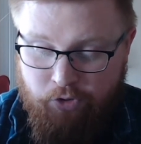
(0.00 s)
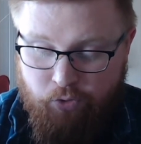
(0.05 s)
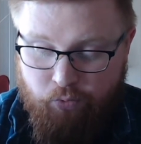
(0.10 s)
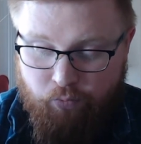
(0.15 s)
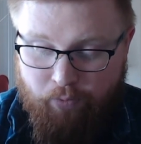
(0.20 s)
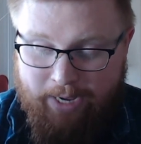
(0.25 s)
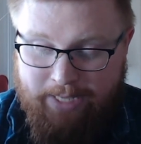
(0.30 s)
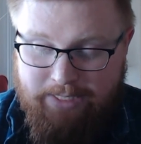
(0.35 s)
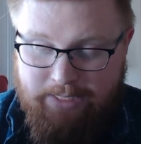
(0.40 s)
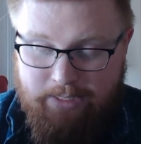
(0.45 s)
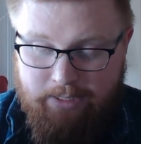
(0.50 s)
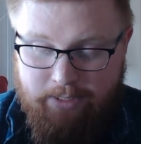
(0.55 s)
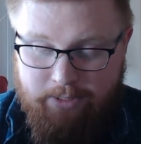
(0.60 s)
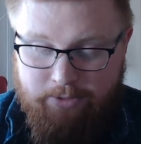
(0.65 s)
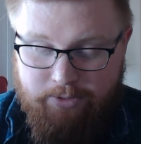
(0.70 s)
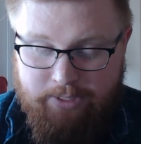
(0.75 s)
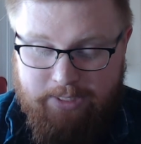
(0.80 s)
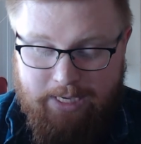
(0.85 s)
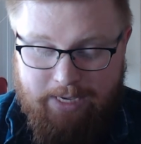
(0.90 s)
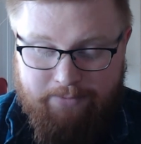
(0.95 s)
Rats and
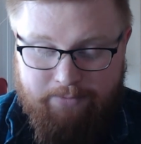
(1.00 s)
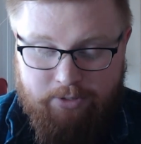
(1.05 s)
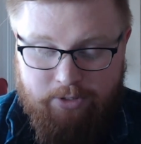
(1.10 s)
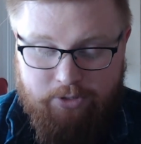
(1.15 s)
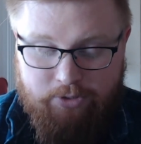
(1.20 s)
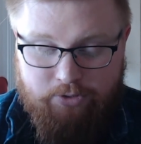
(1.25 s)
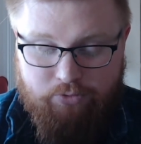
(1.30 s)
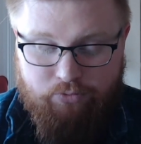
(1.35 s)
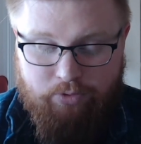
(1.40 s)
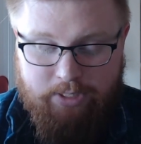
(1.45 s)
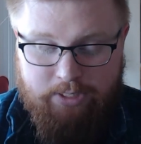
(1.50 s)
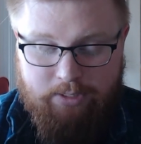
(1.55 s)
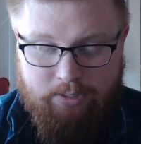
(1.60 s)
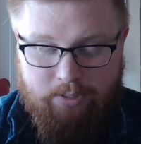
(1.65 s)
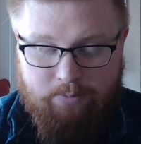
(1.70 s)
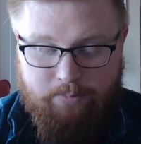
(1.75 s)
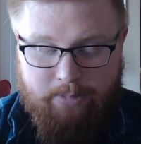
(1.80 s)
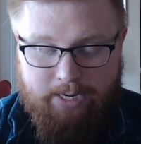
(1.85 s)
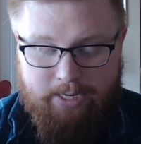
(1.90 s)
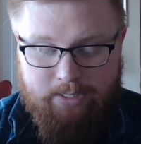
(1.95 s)
other scavengers
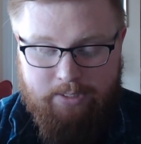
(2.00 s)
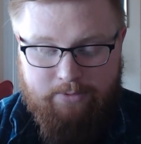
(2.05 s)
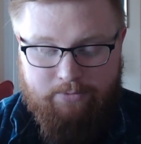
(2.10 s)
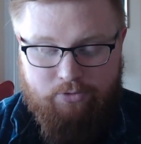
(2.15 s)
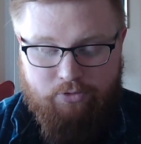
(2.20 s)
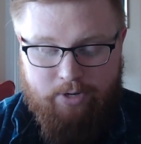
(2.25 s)
rustled in piles of